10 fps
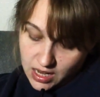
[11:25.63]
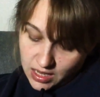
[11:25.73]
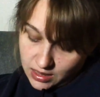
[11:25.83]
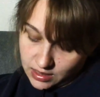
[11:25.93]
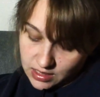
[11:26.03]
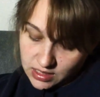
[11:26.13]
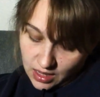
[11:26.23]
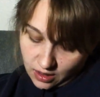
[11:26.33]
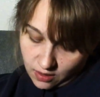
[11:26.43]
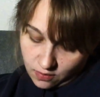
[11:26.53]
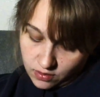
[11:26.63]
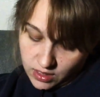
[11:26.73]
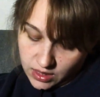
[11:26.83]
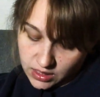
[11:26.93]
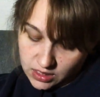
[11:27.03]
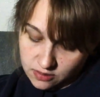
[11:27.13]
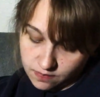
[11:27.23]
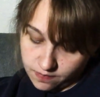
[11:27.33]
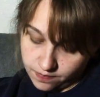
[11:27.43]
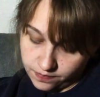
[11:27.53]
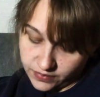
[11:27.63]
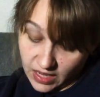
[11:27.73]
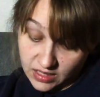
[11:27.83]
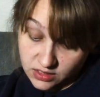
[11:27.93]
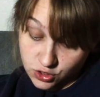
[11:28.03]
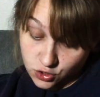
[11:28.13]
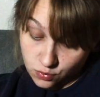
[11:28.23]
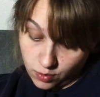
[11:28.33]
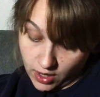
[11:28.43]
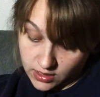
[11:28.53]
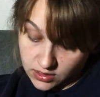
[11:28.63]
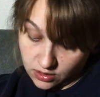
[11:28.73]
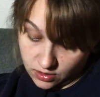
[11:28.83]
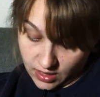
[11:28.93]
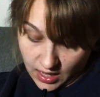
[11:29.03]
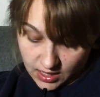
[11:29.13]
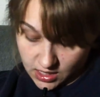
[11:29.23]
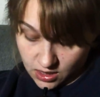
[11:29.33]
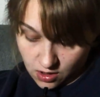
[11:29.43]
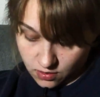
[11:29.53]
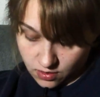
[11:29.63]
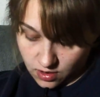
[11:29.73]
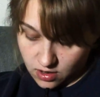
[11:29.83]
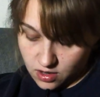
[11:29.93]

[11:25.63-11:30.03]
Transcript: and then yellow, and too bright to look at any longer.